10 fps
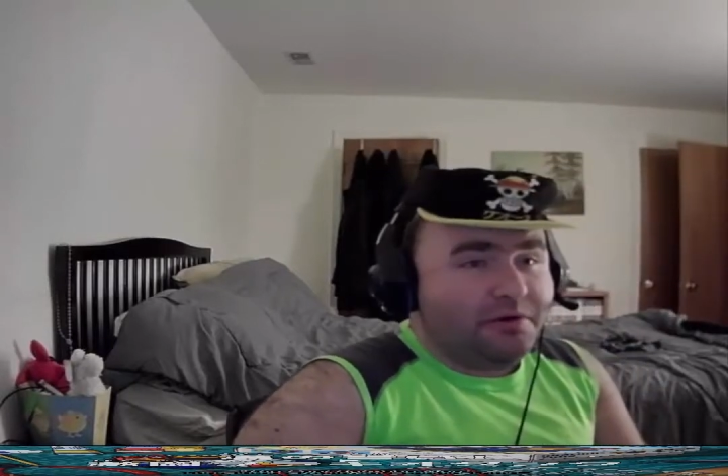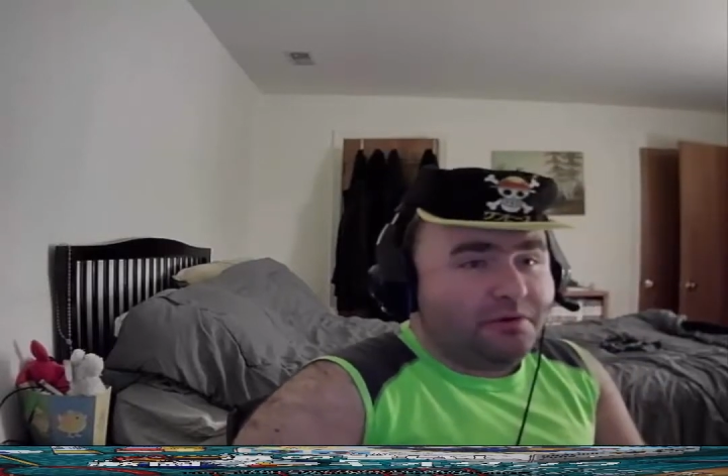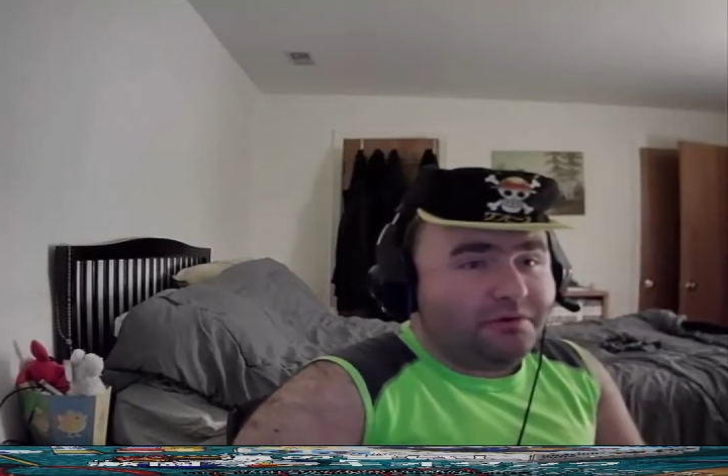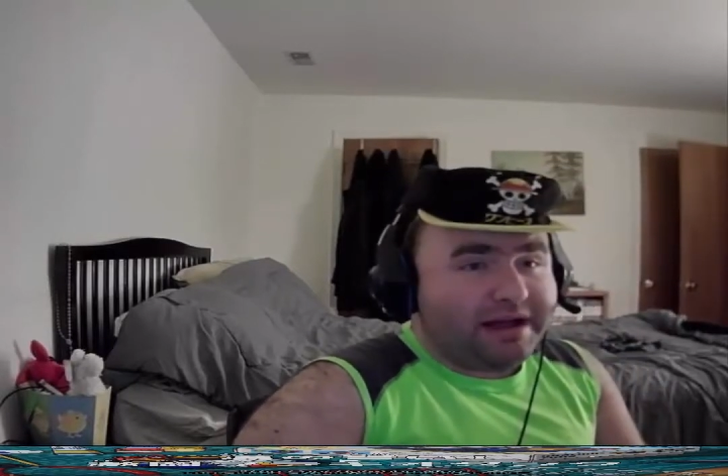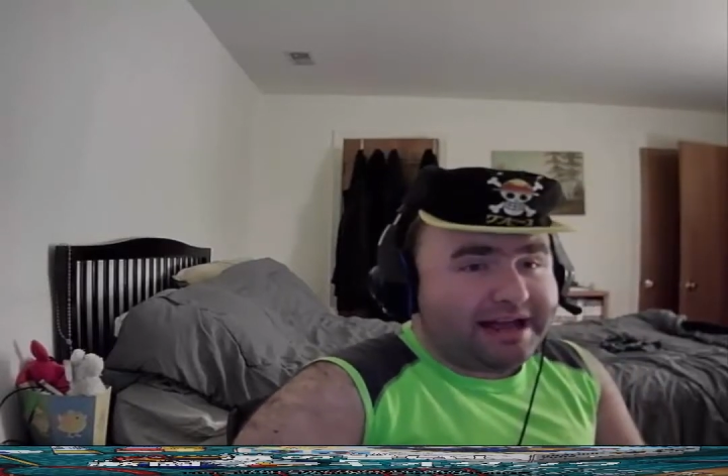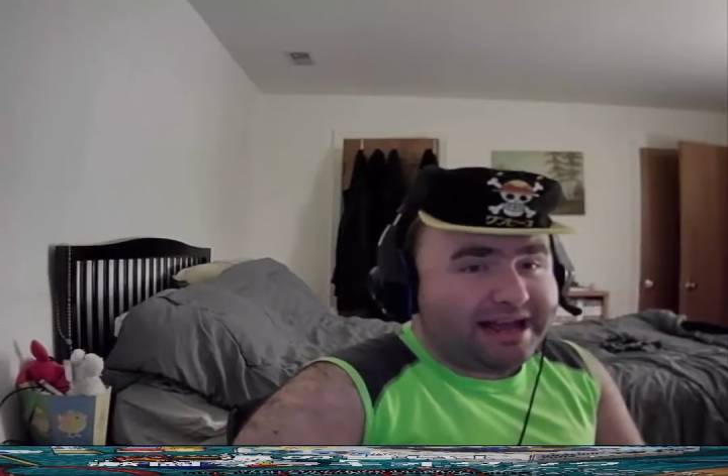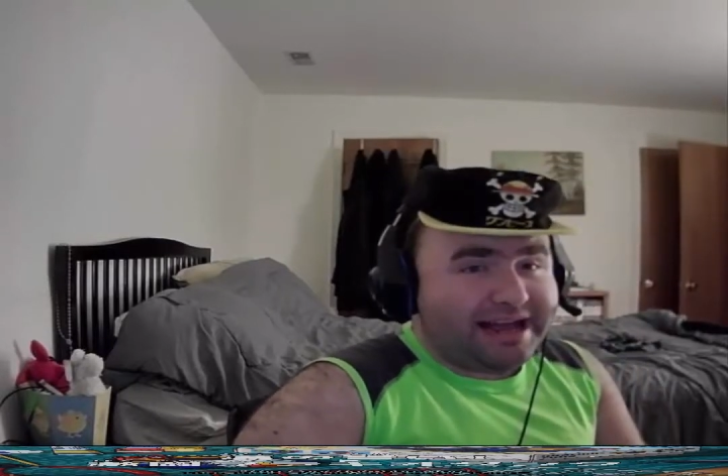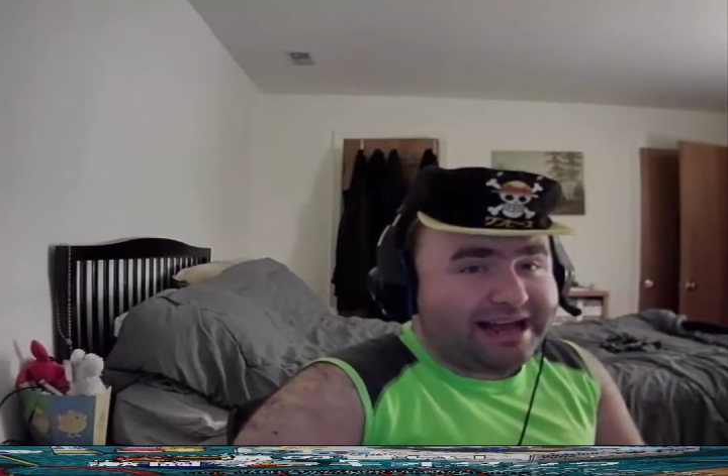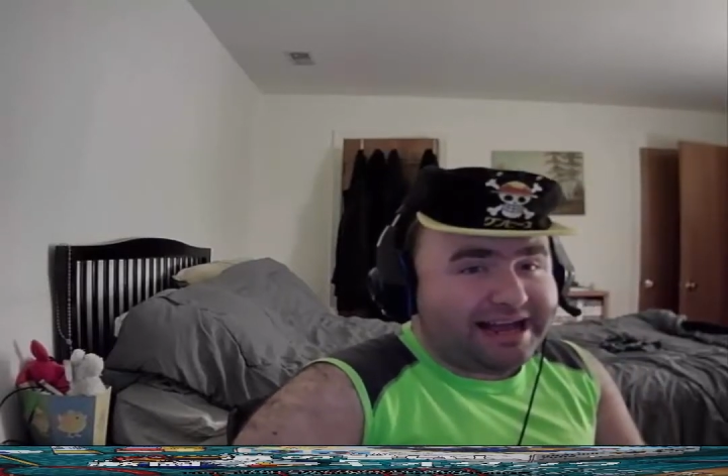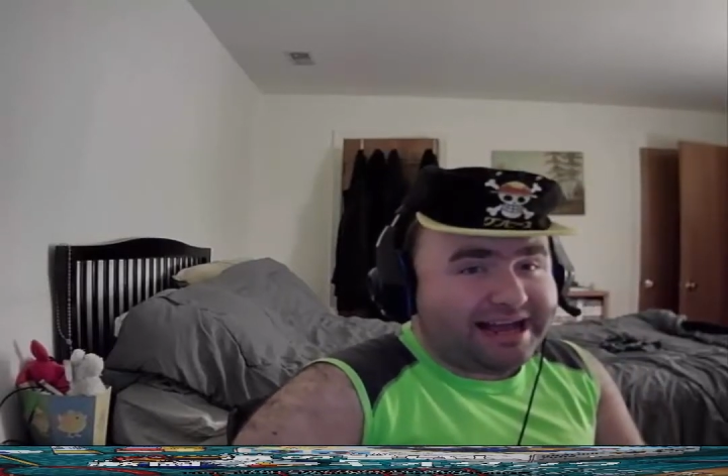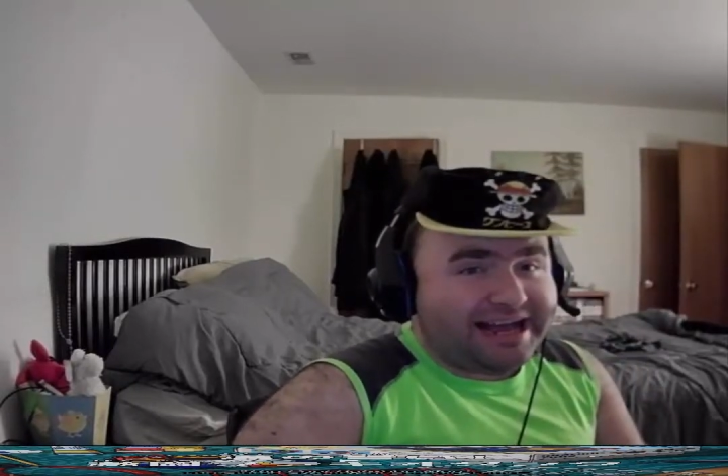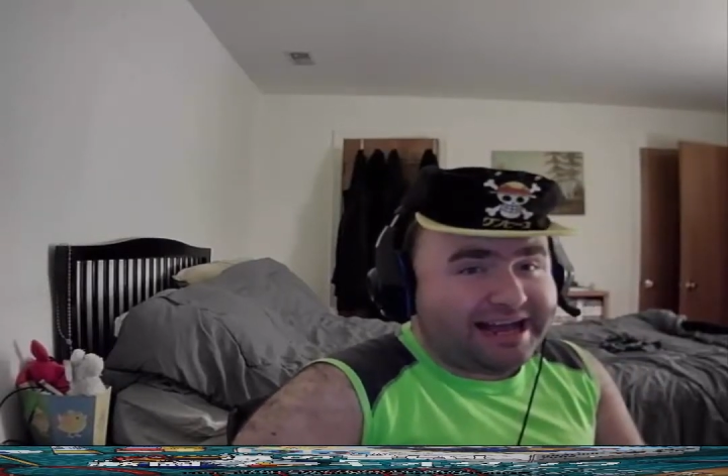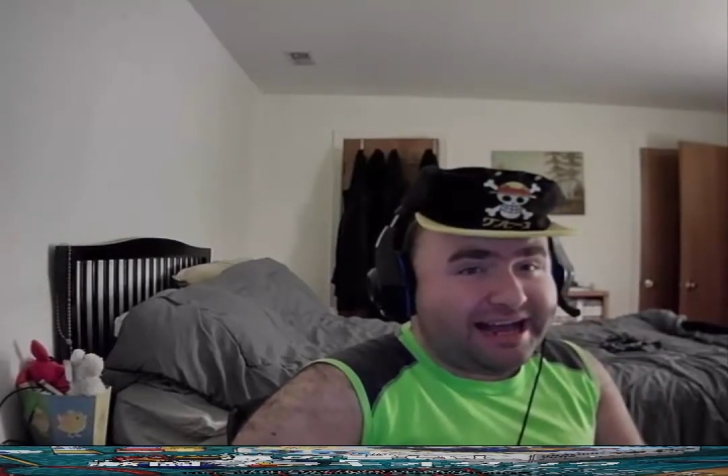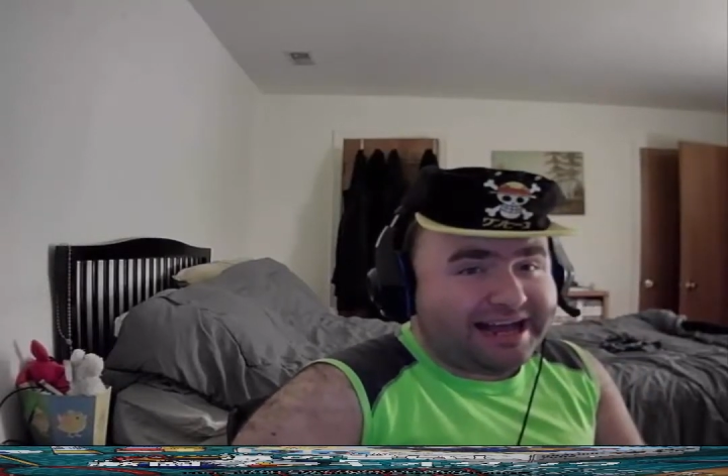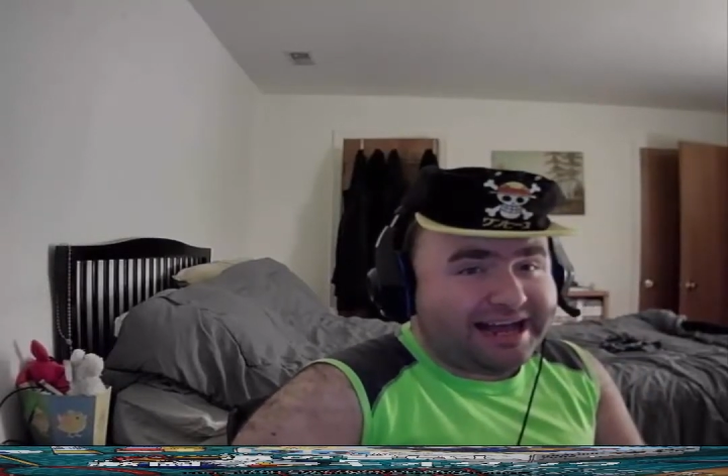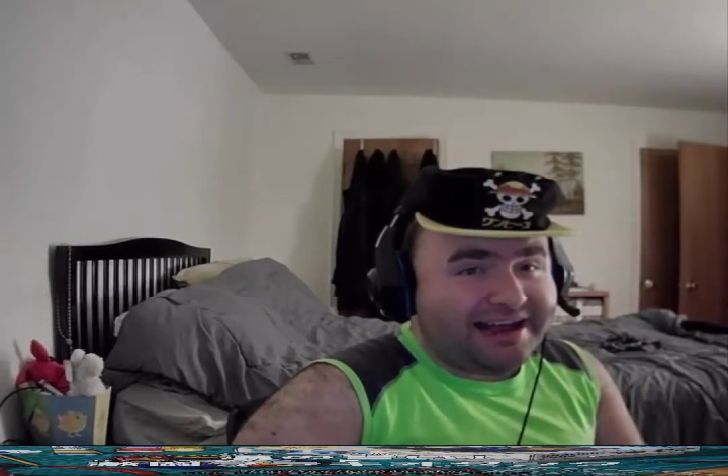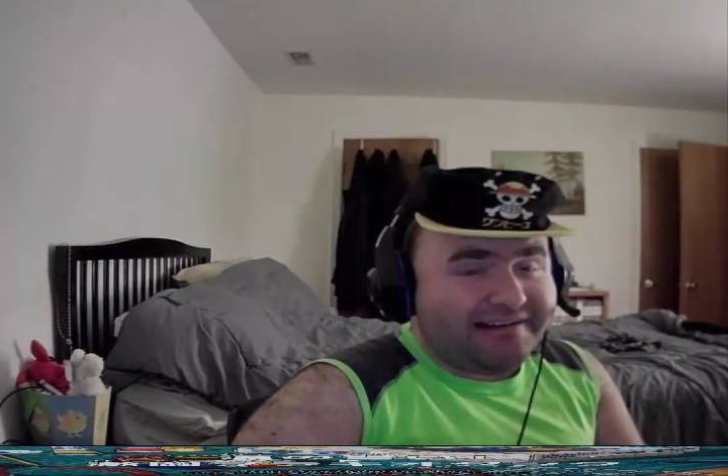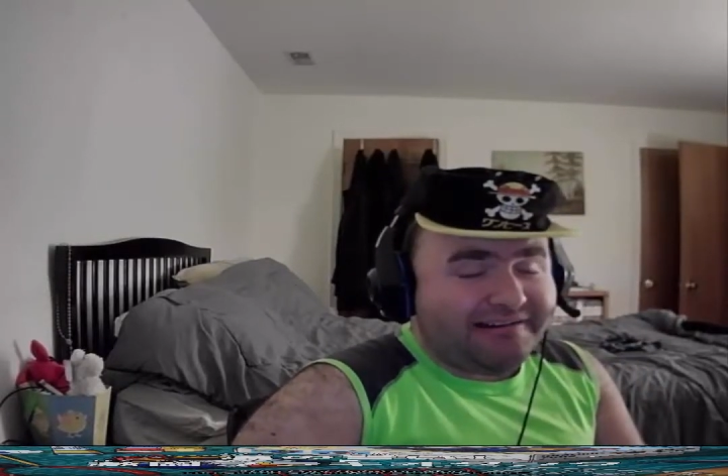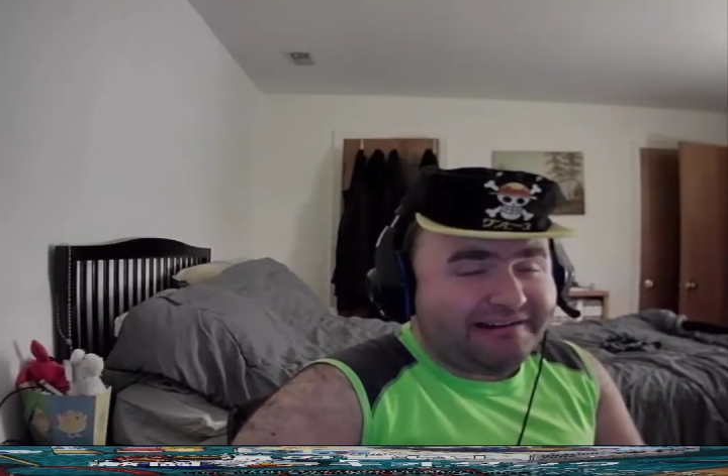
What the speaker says: Wow.